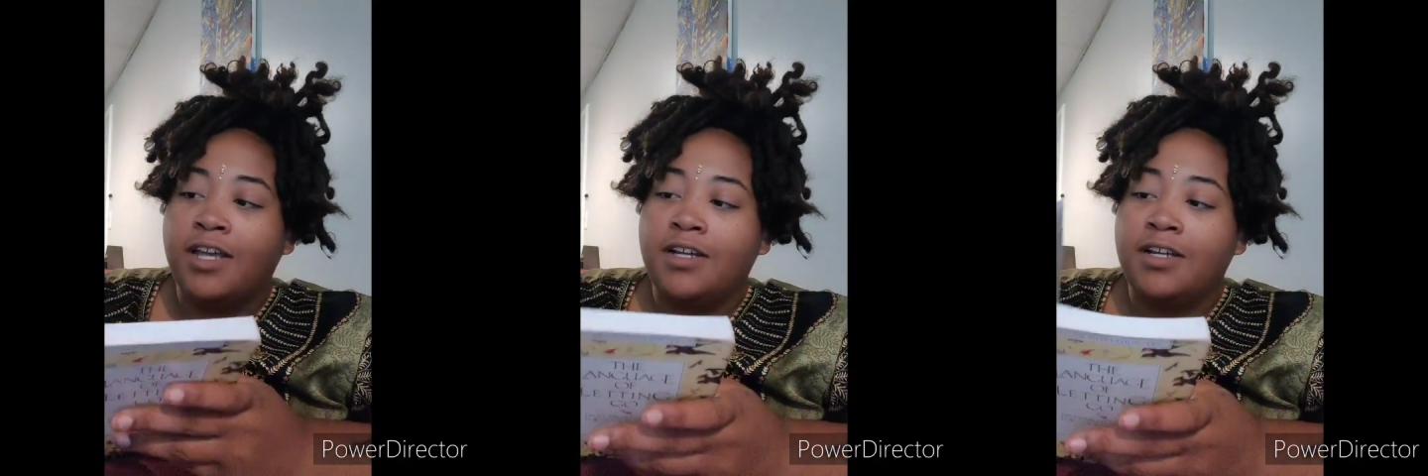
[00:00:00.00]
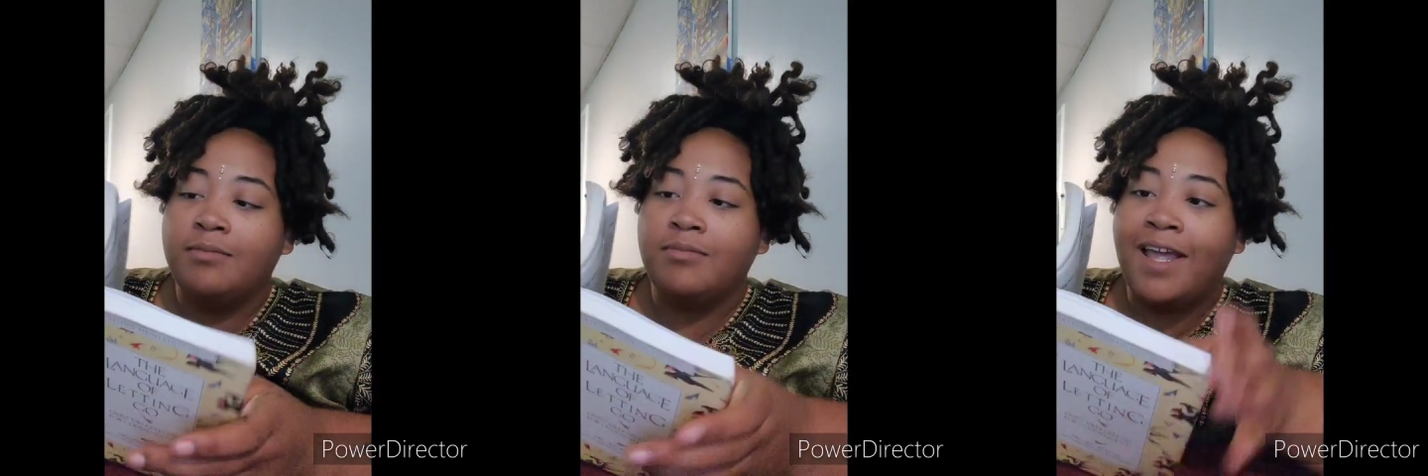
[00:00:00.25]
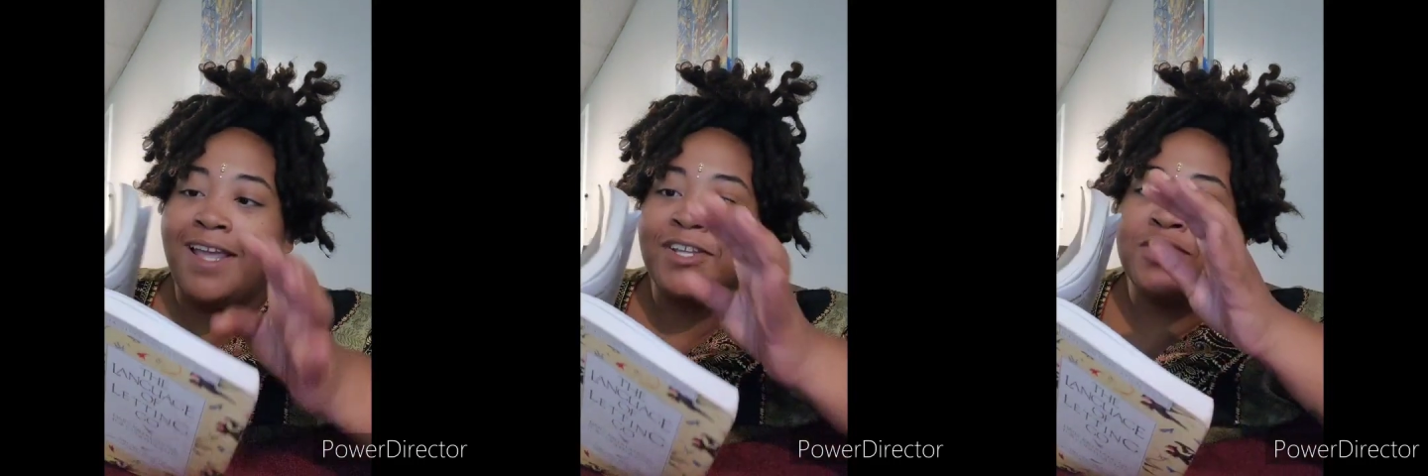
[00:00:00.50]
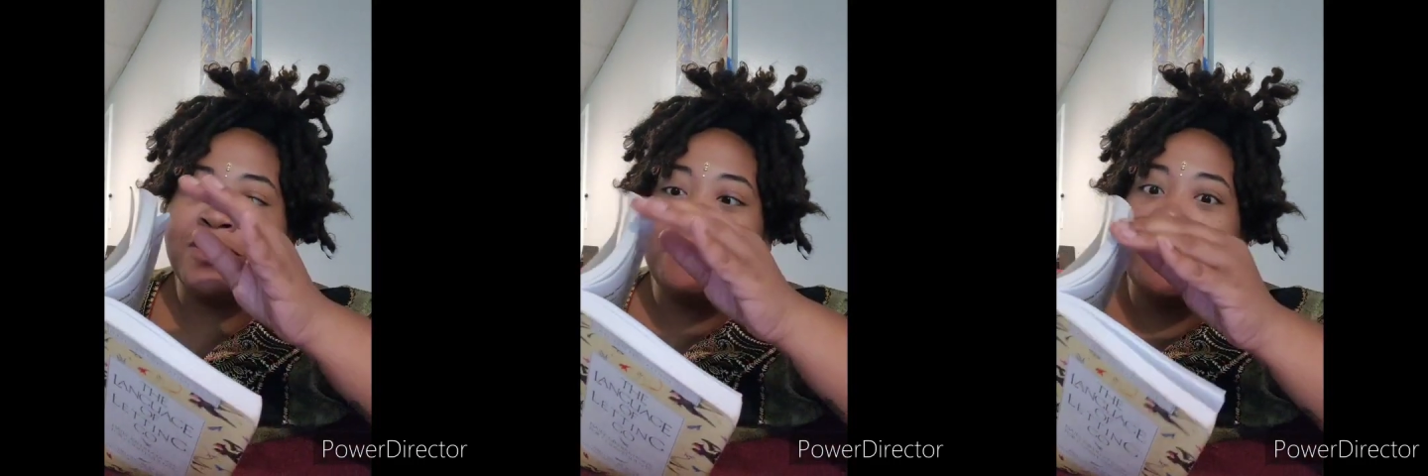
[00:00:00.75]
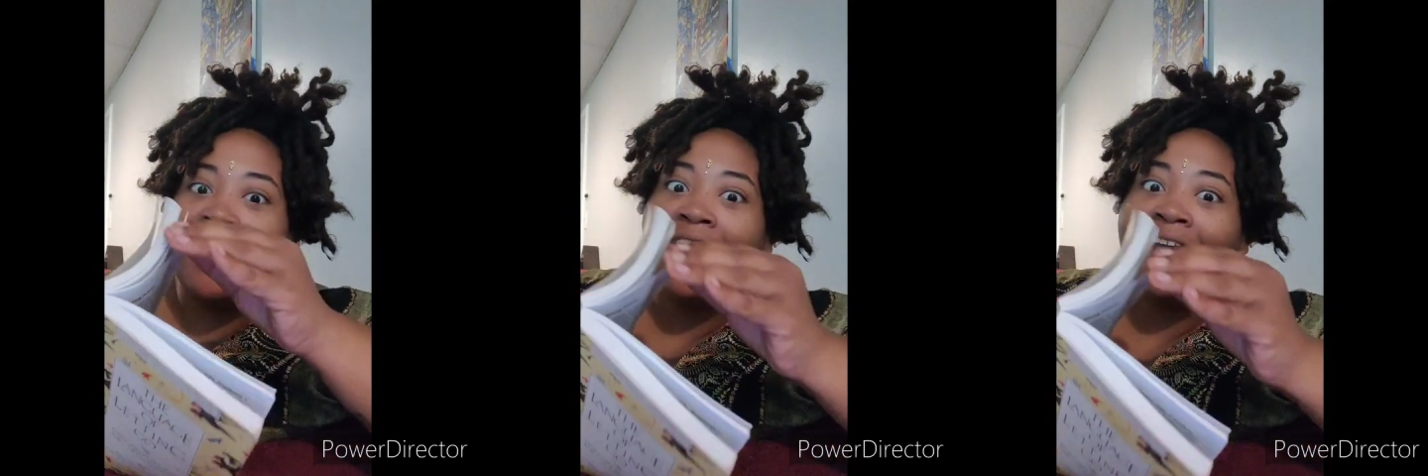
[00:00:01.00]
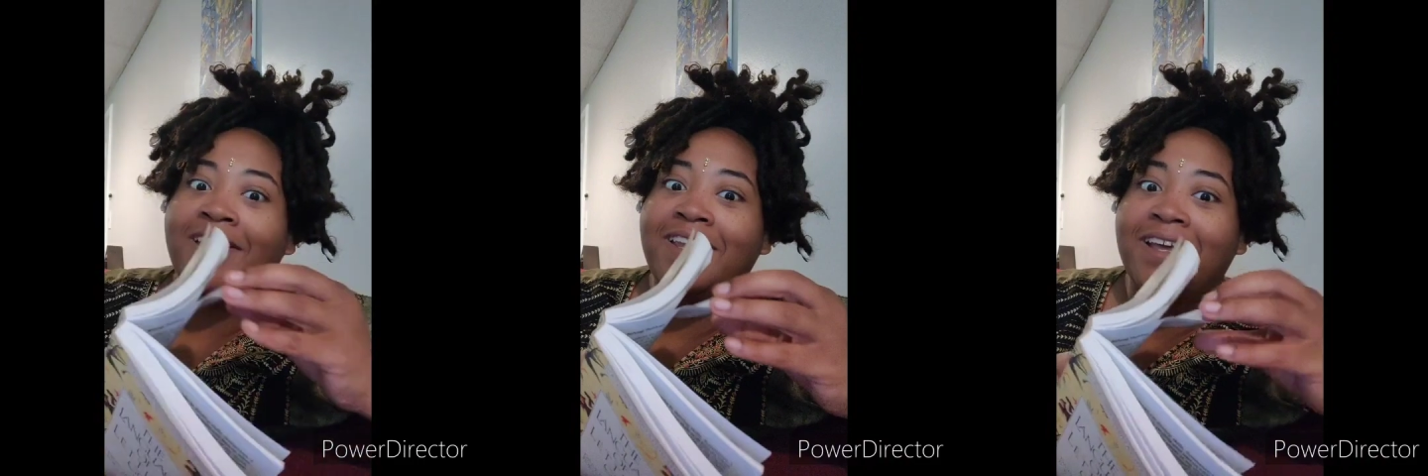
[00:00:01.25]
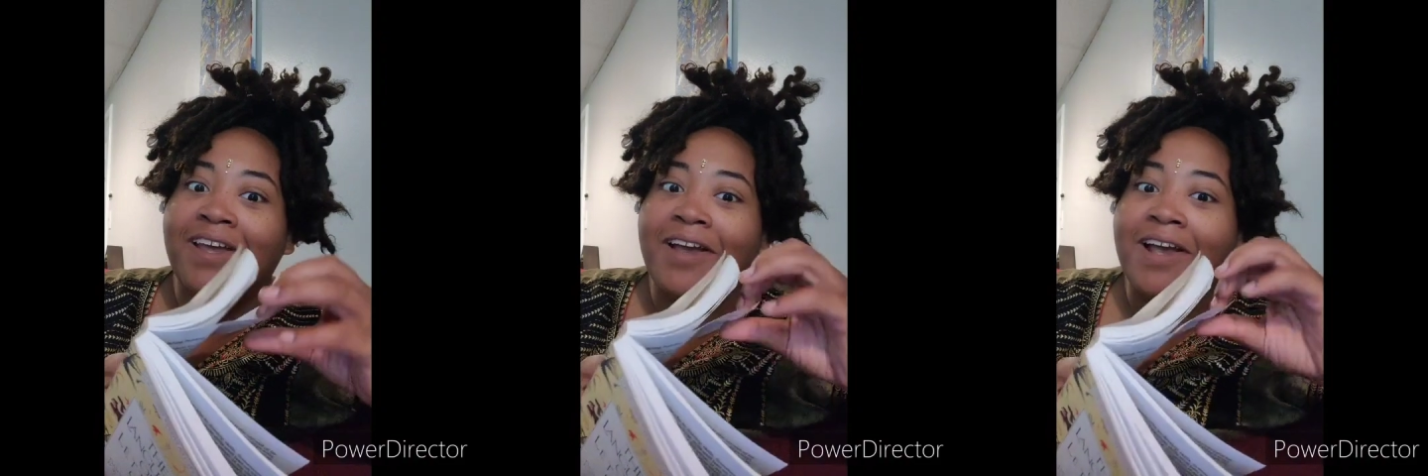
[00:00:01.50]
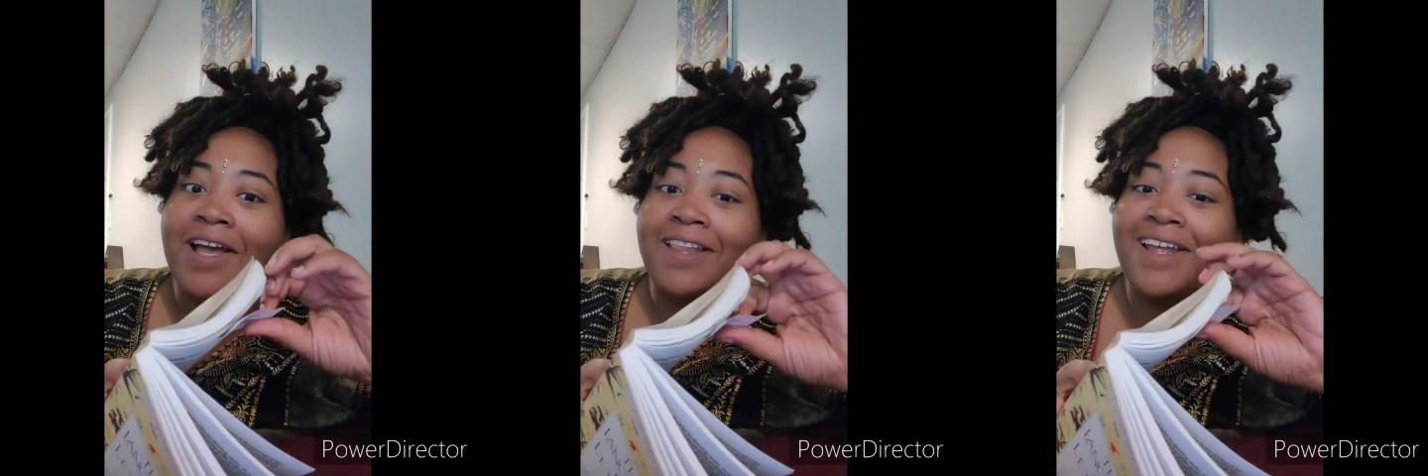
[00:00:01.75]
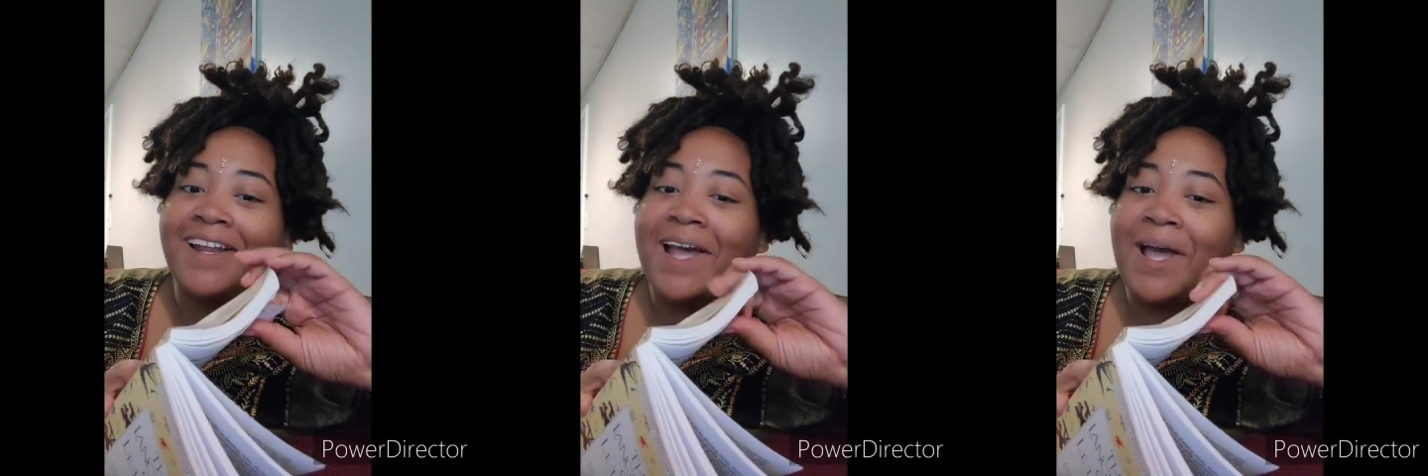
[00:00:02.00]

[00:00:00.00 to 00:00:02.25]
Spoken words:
I actually find a lot